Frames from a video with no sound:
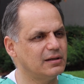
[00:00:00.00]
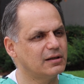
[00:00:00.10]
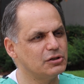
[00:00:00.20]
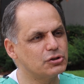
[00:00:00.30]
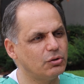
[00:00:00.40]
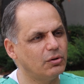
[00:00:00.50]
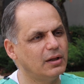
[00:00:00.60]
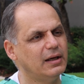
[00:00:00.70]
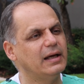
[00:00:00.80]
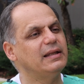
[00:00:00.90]
in control,
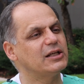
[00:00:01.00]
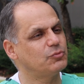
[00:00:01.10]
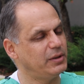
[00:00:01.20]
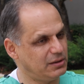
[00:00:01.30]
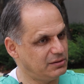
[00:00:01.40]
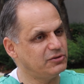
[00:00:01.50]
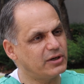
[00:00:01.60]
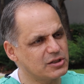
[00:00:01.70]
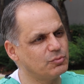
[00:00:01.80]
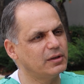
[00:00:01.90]
and that's why
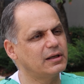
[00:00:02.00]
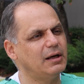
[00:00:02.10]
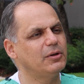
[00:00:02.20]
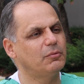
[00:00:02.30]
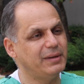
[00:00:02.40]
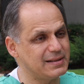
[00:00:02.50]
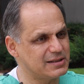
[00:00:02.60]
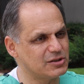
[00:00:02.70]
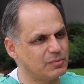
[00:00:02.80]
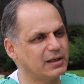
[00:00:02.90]
drugs will come in or
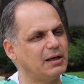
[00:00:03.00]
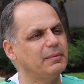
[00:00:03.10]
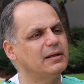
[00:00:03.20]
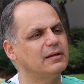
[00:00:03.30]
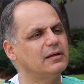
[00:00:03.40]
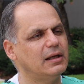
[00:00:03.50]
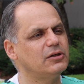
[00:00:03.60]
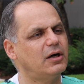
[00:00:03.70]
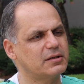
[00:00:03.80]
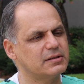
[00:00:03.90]
medicines will come in and
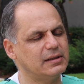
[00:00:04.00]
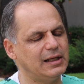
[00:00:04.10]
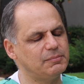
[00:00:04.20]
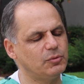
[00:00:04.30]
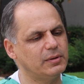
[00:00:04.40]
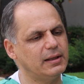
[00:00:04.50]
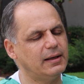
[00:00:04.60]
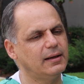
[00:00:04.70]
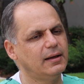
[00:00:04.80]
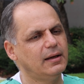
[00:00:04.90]
doctors can help you with
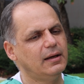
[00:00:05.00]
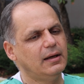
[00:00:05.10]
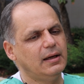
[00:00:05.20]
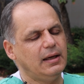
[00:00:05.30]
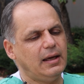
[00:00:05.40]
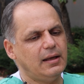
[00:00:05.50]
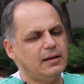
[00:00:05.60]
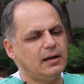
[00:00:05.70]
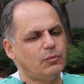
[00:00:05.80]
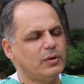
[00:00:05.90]
that.
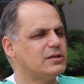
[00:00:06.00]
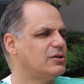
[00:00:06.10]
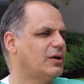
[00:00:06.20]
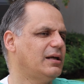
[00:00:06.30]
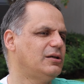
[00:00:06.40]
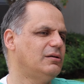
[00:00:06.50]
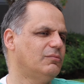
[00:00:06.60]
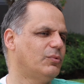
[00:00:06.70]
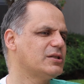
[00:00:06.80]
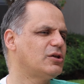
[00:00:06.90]
And once you've
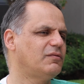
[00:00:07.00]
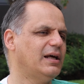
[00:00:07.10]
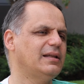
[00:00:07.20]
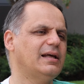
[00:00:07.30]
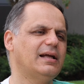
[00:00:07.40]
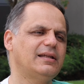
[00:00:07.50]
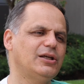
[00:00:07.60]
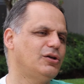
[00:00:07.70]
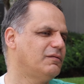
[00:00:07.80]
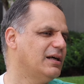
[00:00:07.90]
done that, I
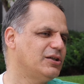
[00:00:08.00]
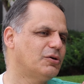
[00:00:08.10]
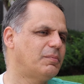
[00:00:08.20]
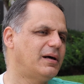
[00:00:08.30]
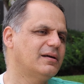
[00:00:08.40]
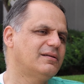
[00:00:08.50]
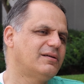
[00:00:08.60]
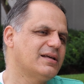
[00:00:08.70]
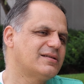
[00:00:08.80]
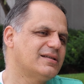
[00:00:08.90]
think you've done your part. The
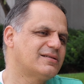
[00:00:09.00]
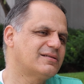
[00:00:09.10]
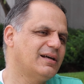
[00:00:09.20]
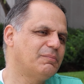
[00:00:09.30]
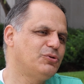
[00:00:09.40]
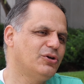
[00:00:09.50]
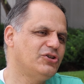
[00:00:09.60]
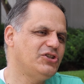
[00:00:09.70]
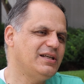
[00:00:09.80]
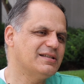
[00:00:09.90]
rest is up to your
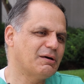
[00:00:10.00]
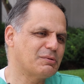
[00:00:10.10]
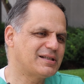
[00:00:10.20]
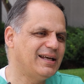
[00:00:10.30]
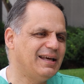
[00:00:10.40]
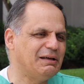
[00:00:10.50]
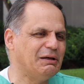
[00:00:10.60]
genes, I would say,